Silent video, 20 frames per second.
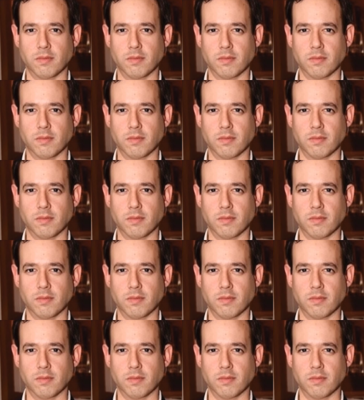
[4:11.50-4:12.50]

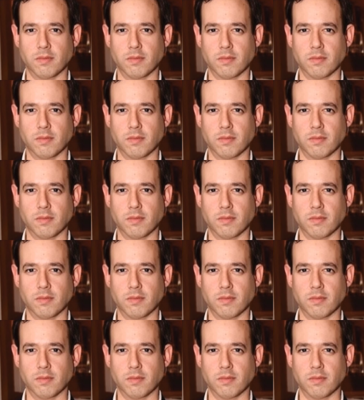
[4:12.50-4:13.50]

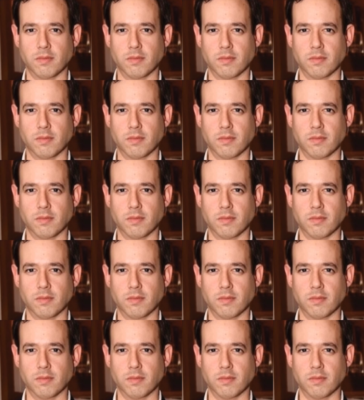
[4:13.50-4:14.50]

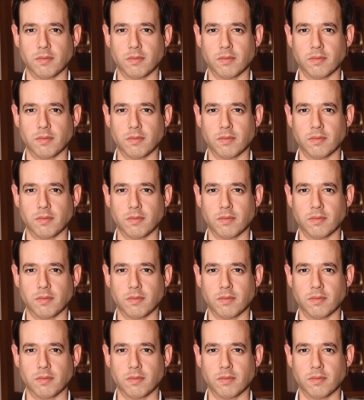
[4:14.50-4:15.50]

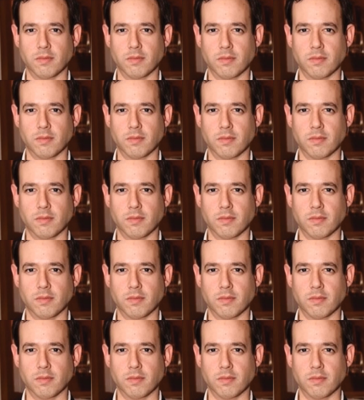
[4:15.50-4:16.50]

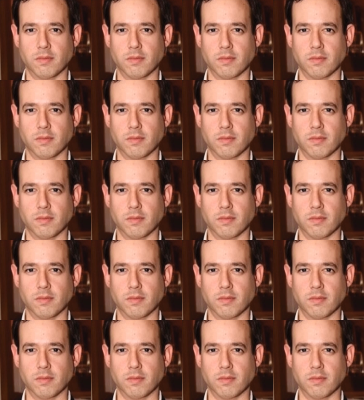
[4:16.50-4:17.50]

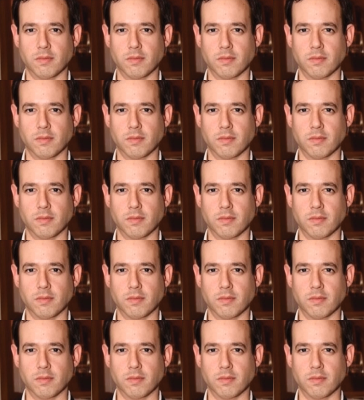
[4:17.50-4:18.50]

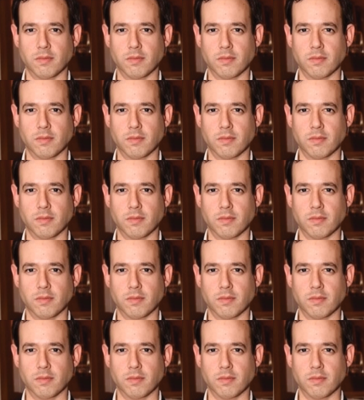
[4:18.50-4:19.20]
[no speech]